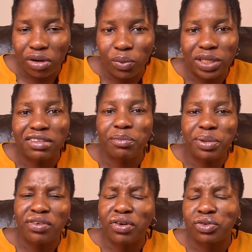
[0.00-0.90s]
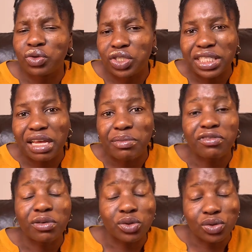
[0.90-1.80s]
whatever background or just coming
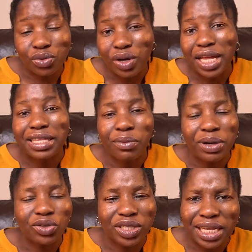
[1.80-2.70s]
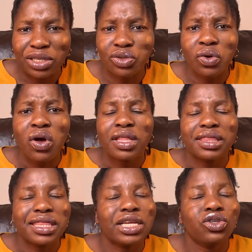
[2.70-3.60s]
from school and they want to start. So
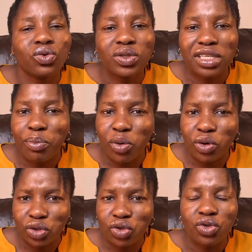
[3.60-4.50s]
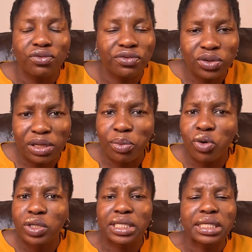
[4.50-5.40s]
they do support you. You feel
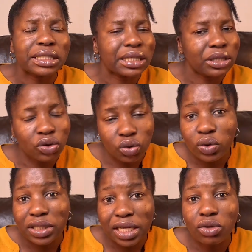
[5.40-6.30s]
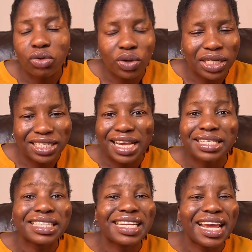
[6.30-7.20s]
supported. They do take you through
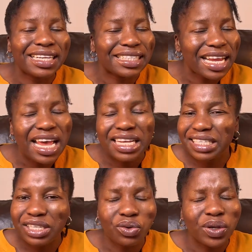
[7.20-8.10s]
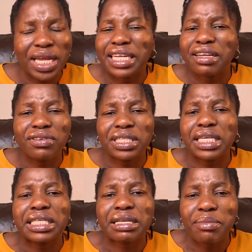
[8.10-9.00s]
induction and shadowing and
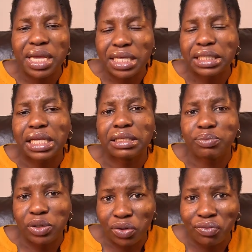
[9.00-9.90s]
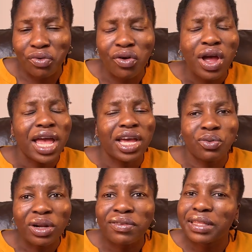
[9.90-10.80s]
everything. It's amazing. It's beautiful. And
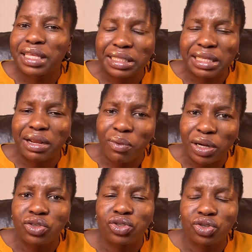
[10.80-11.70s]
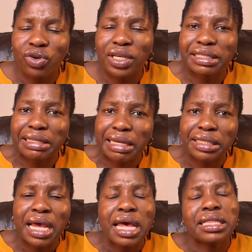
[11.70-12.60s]
one of the things that I want you to know is that
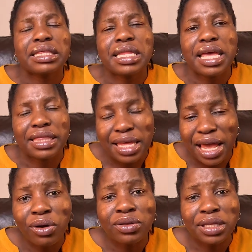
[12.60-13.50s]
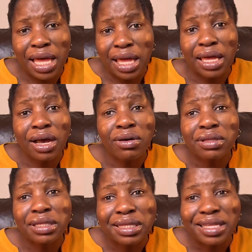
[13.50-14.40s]
healthcare